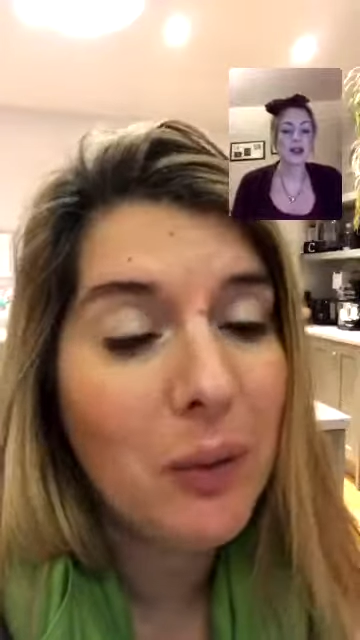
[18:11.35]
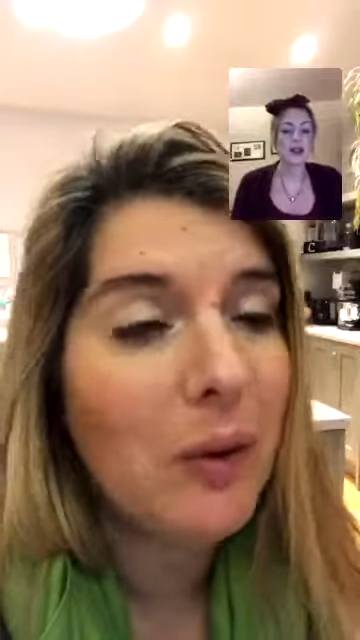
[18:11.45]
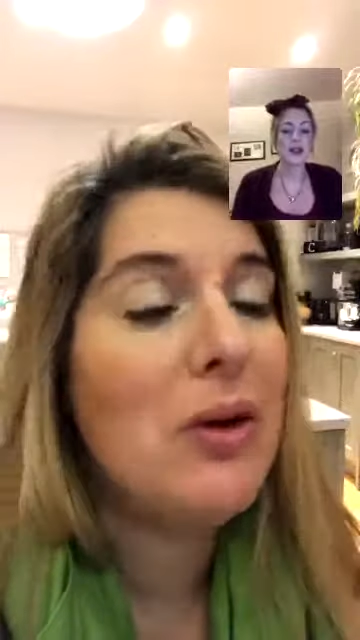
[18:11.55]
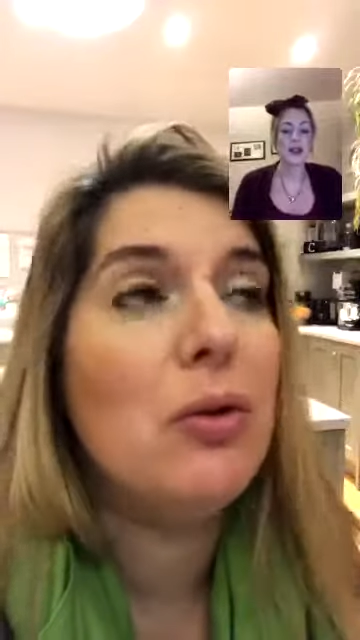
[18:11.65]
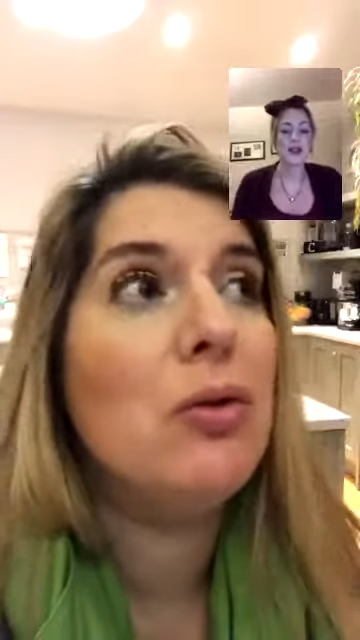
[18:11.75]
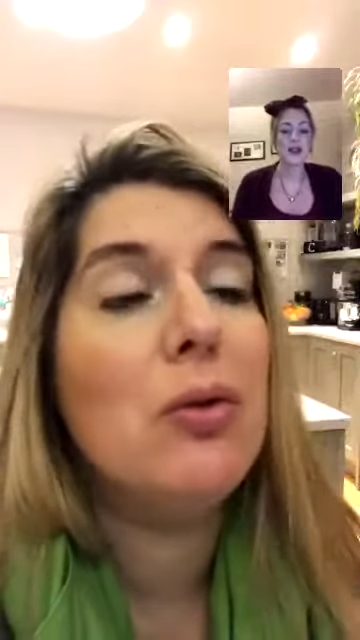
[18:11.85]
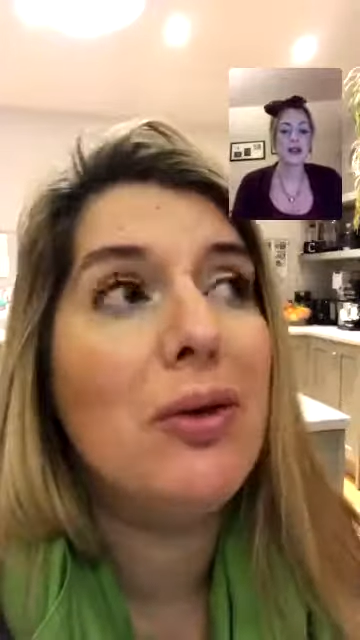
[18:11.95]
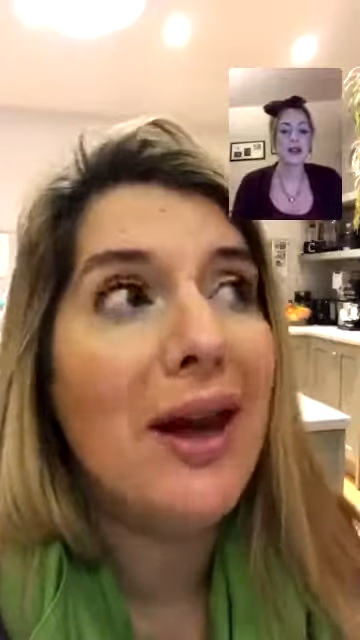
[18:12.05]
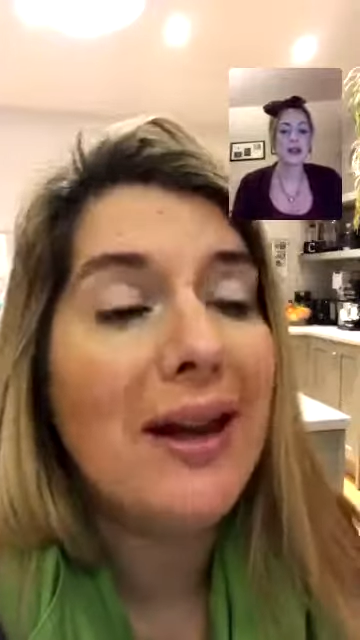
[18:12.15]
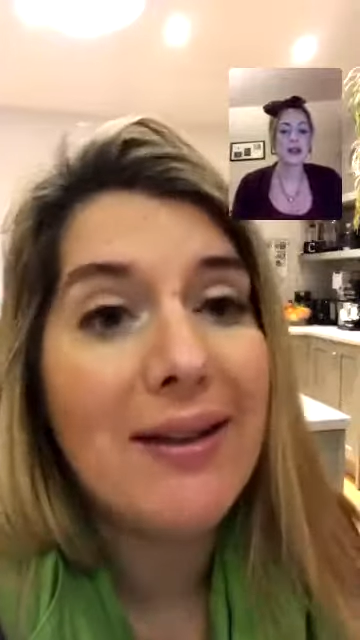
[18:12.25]
we don't know the
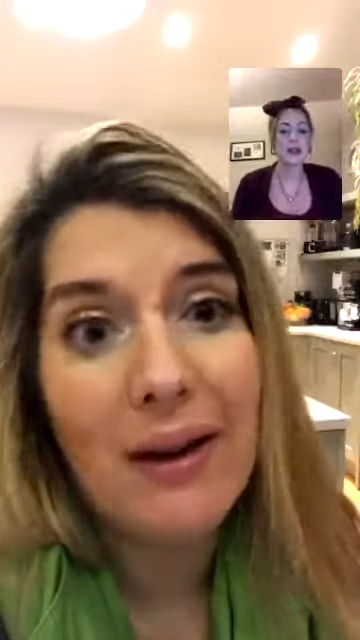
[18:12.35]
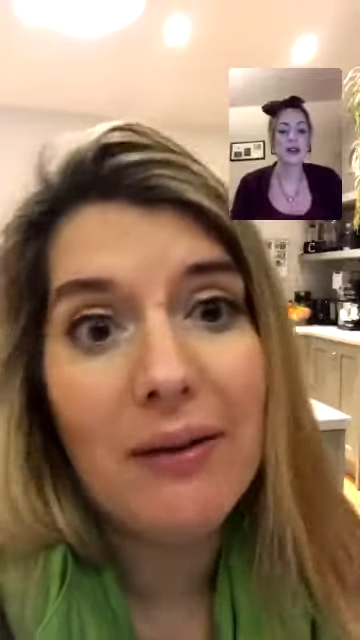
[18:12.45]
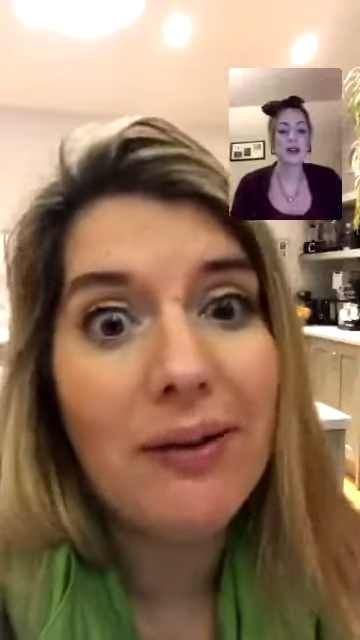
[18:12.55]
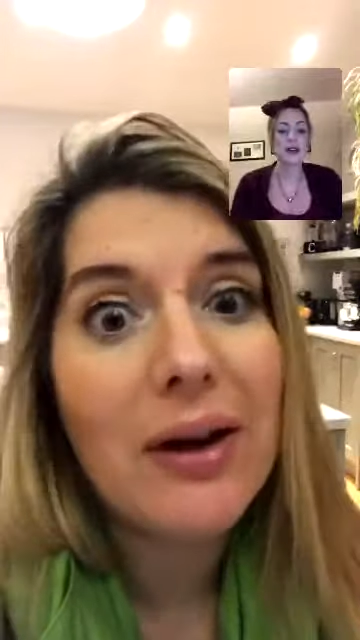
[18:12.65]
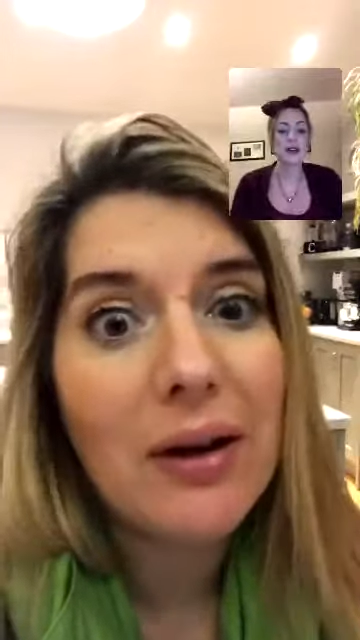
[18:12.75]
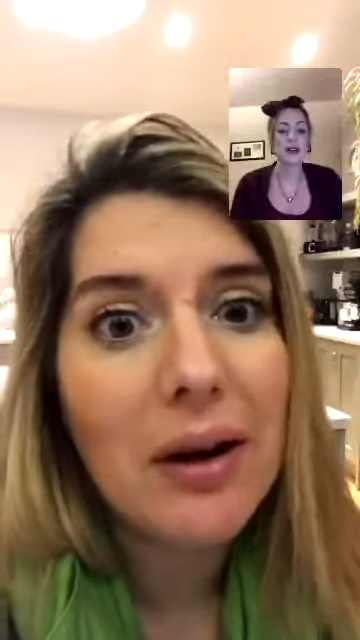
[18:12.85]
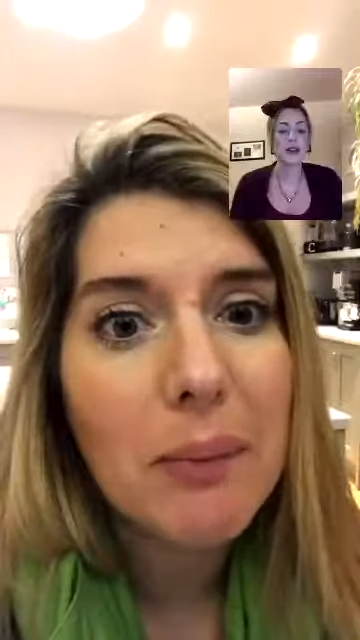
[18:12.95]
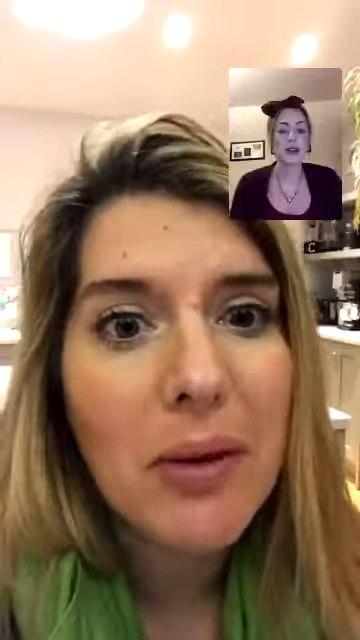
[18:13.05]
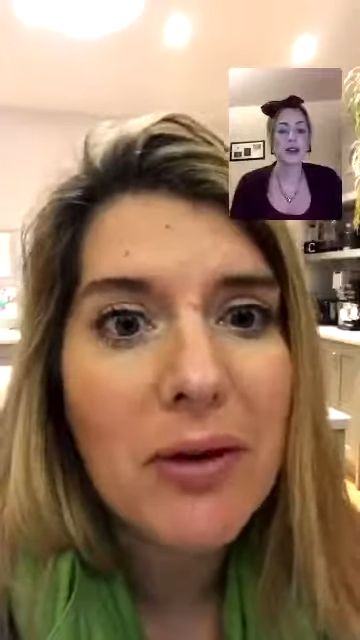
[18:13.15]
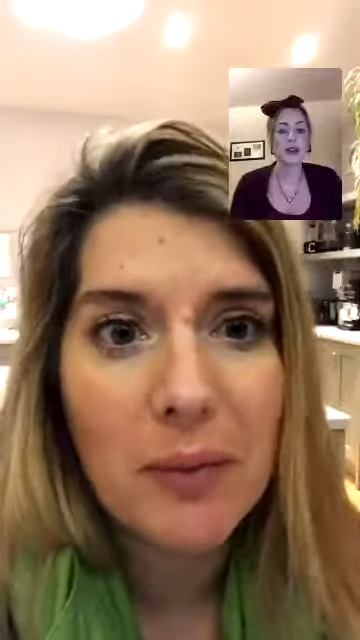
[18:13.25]
exact figure, but
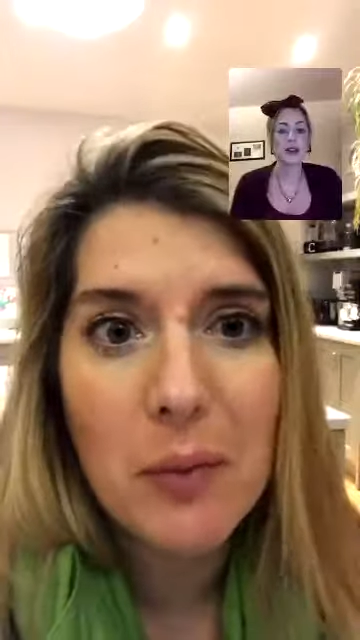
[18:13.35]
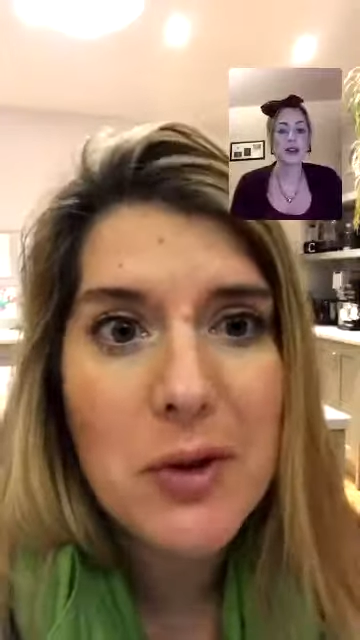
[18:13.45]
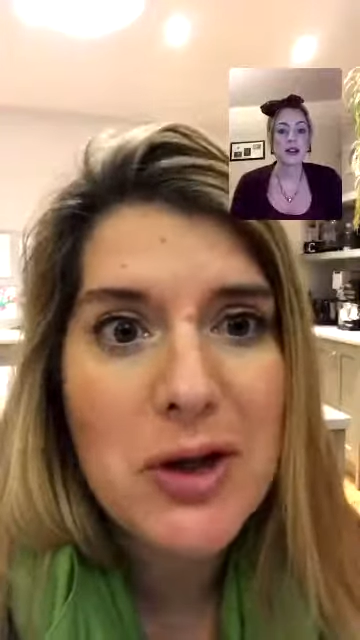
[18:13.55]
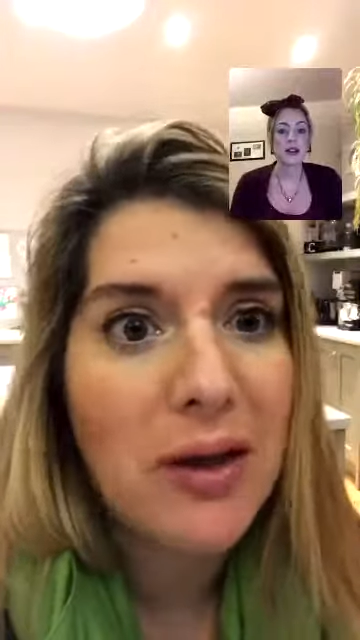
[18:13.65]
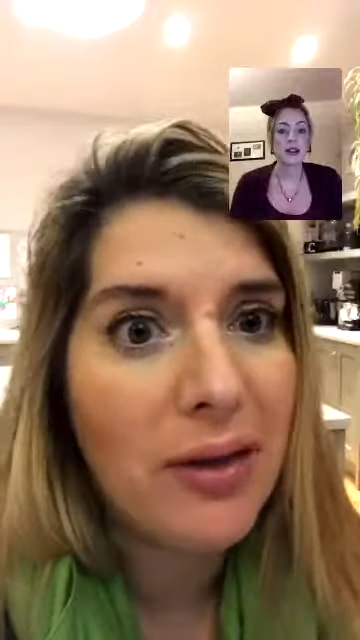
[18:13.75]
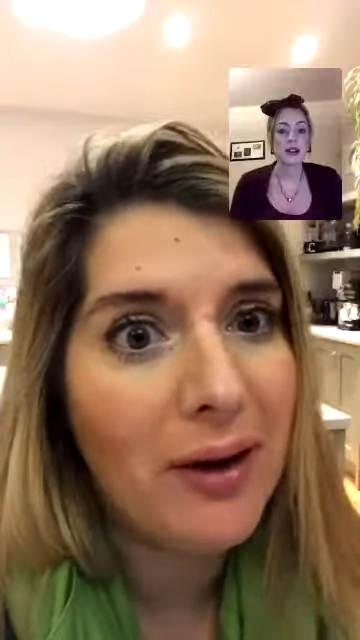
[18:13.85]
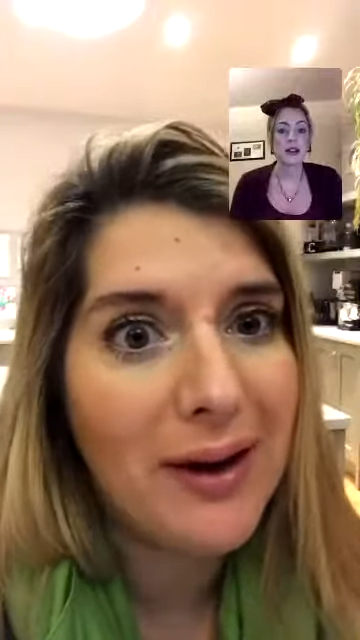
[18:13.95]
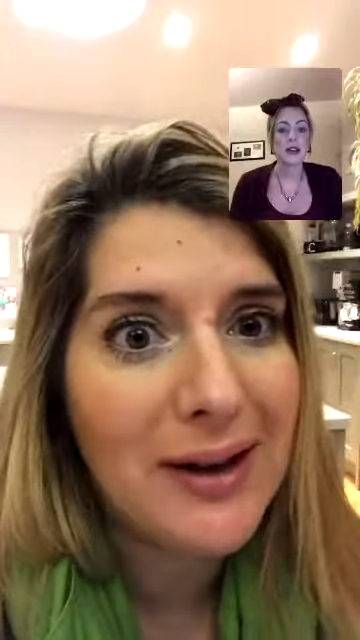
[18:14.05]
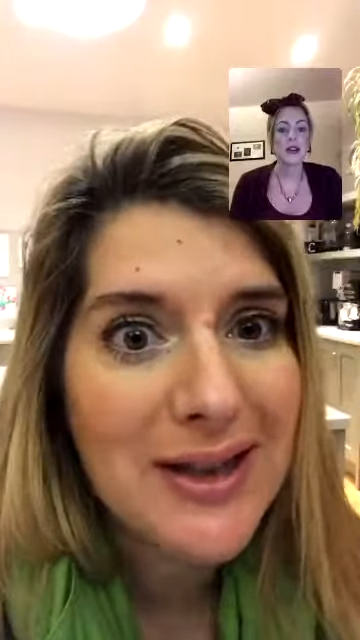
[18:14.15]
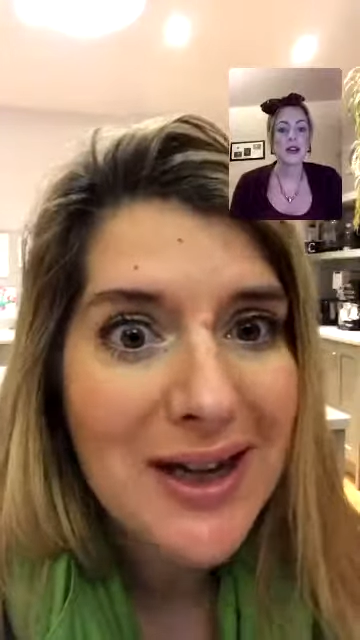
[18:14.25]
they're somewhere between a third